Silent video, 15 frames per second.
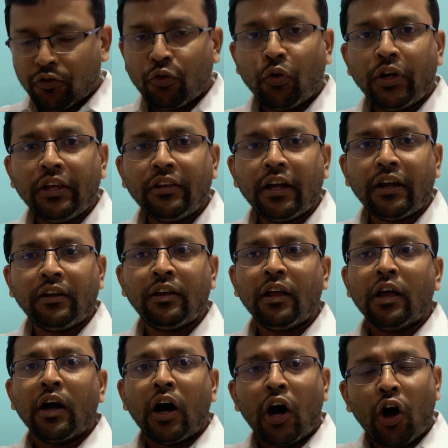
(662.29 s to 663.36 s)
story, that
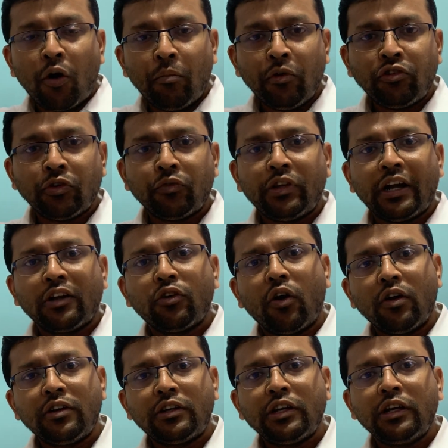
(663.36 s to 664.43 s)
how much of that
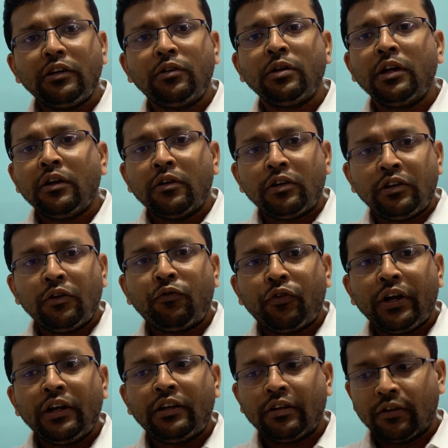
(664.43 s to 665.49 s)
content
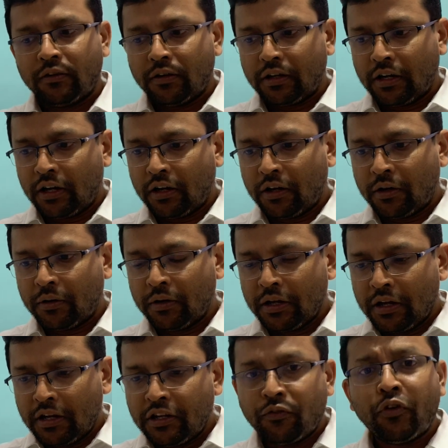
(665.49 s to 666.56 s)
different
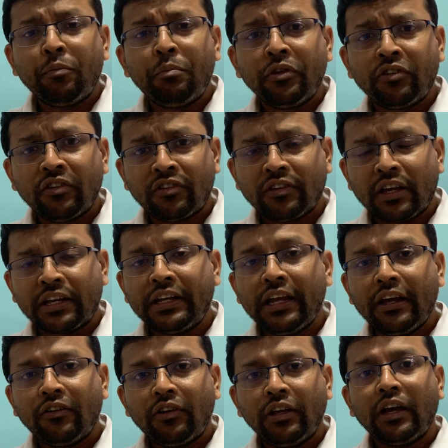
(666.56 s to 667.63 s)
businesses are
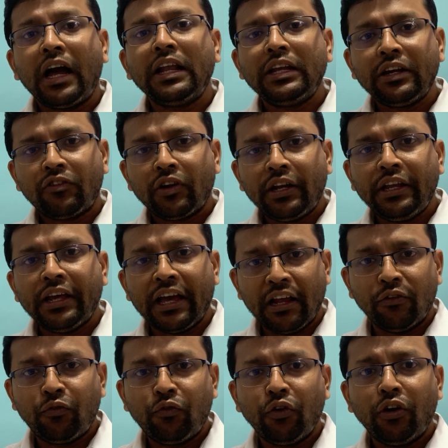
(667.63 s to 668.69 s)
creating are literally
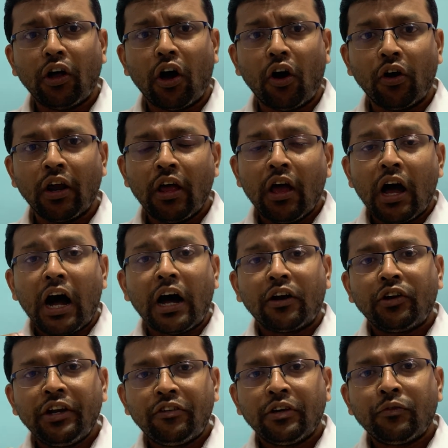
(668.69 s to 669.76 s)
helpful or are
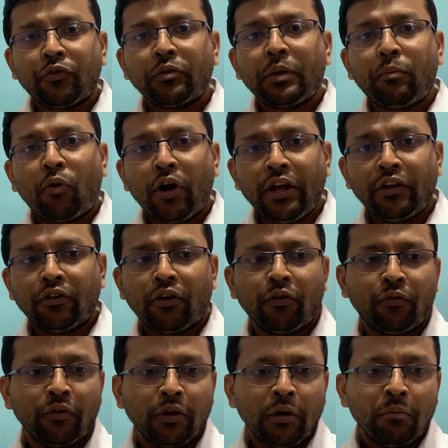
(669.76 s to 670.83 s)
written from the point
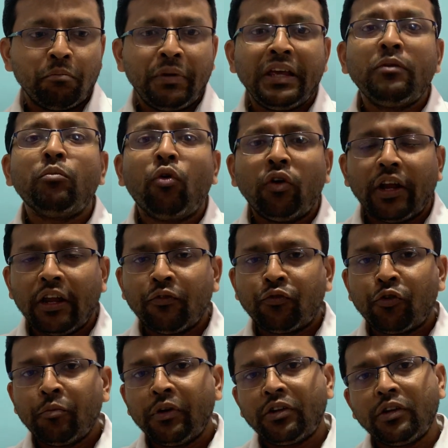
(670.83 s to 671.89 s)
of being more
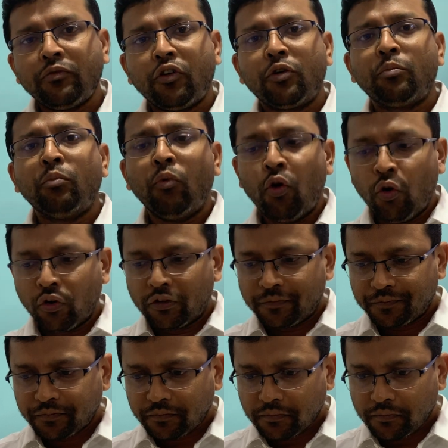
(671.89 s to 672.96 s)
informative or more